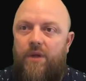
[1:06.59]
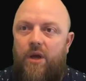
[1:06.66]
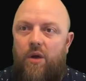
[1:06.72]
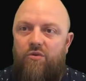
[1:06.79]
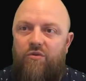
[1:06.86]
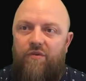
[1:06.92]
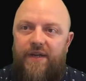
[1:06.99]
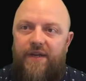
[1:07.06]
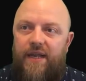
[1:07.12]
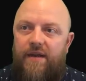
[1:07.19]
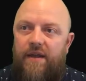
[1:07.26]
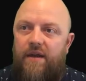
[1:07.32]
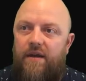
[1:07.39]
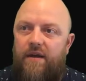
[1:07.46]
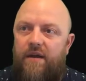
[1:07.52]
Oh, we're already
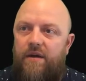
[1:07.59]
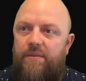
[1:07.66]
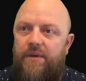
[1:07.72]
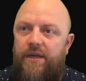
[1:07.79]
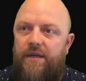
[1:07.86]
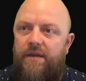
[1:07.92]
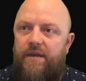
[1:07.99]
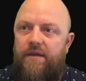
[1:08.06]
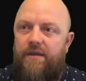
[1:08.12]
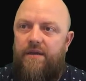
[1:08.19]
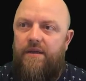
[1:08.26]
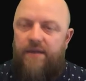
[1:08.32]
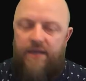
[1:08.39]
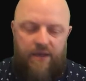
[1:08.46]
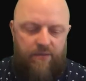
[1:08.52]
in there, are we?
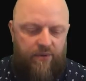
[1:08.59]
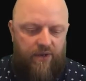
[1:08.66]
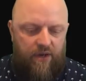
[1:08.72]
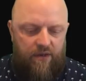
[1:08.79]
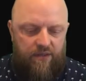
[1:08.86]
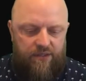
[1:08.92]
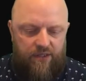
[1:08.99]
Yeah, we are.